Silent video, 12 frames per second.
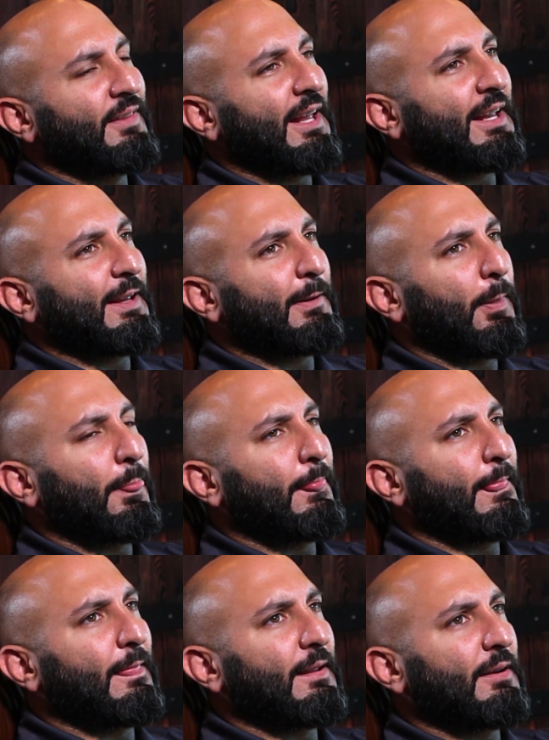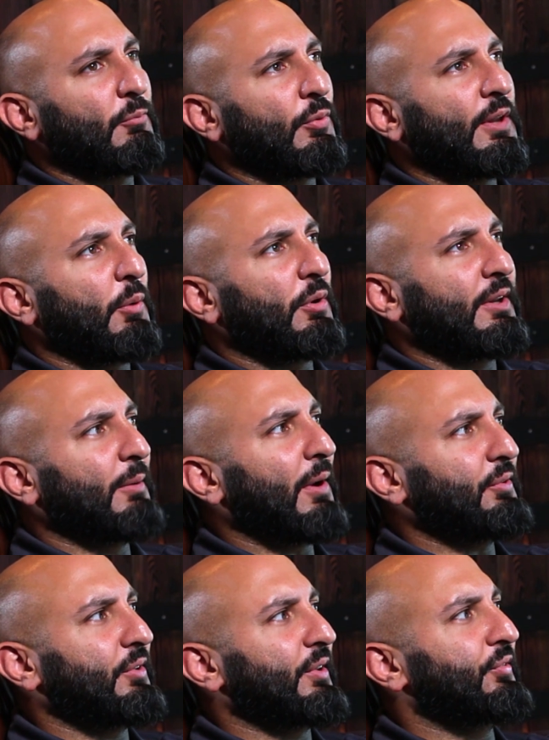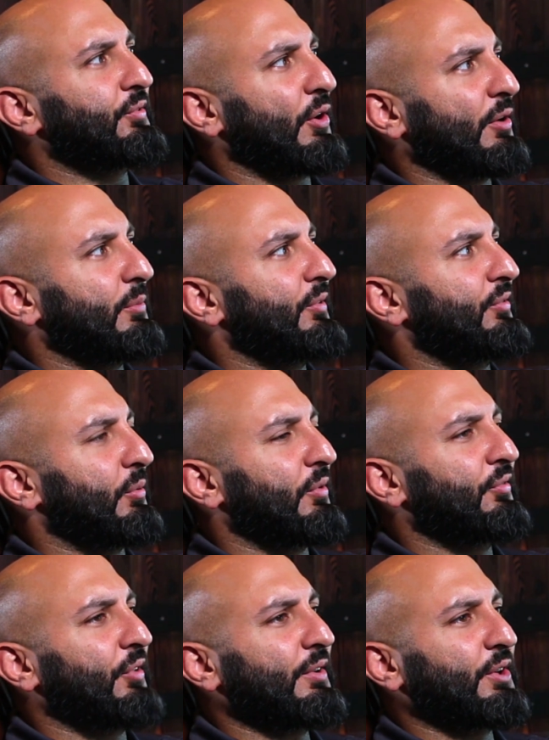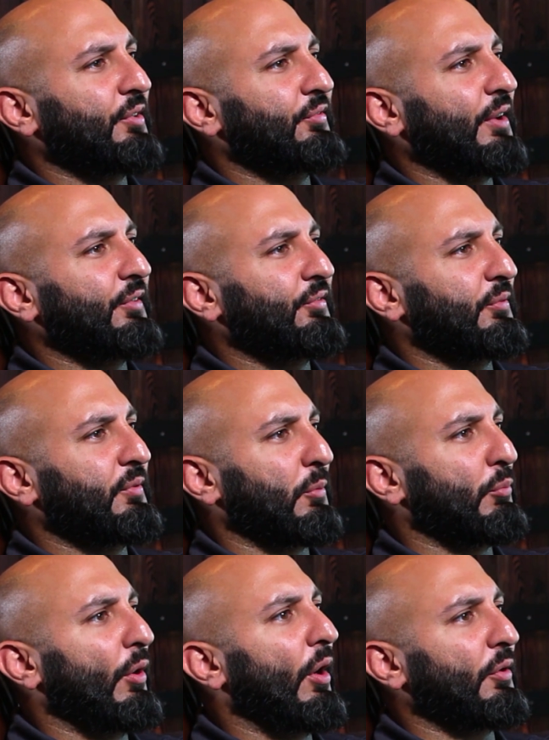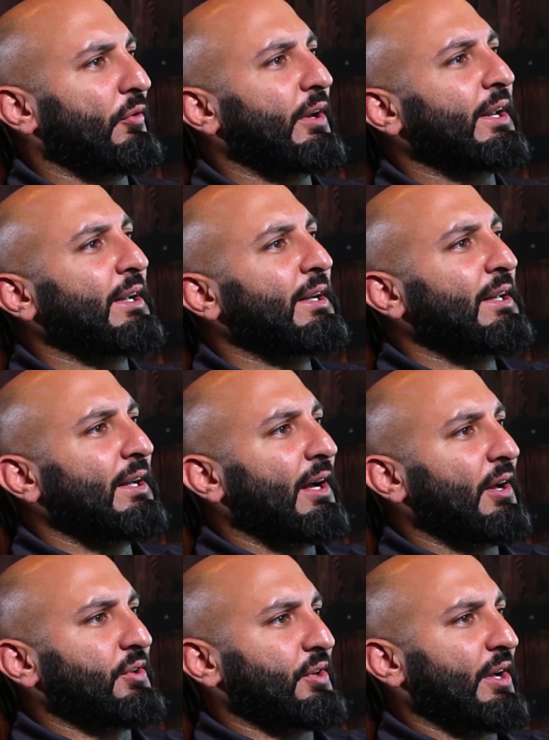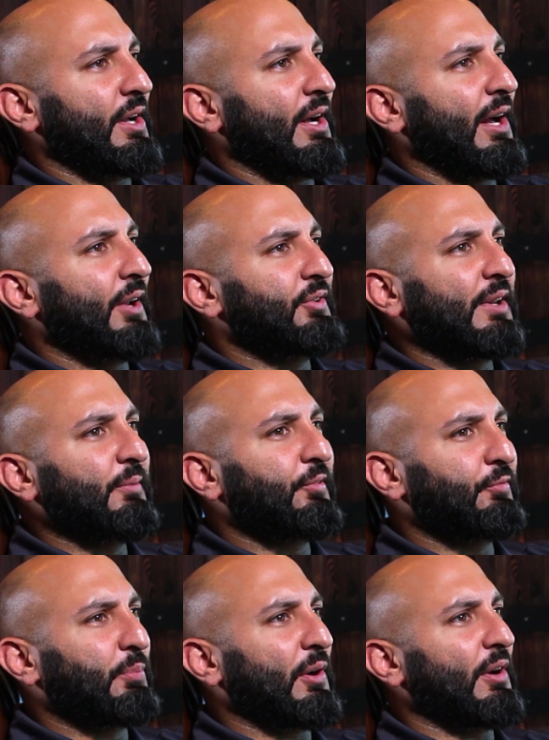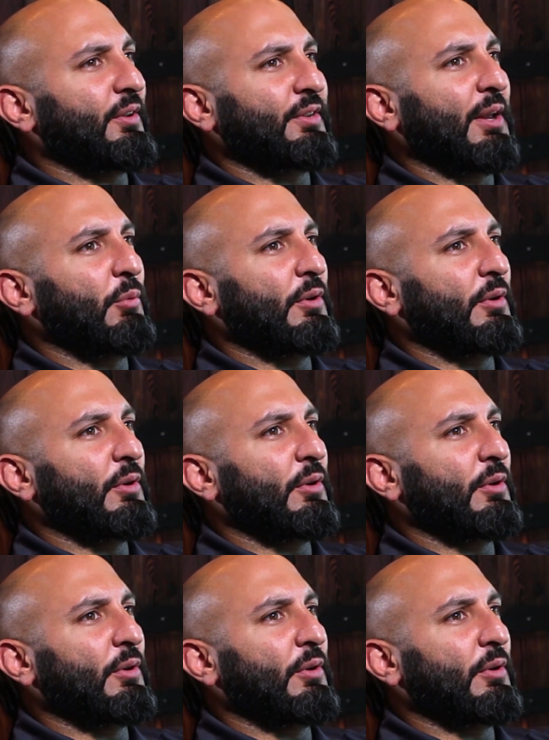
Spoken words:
When they would come out to these tournaments, there was such a sense of camaraderie, a team spirit. They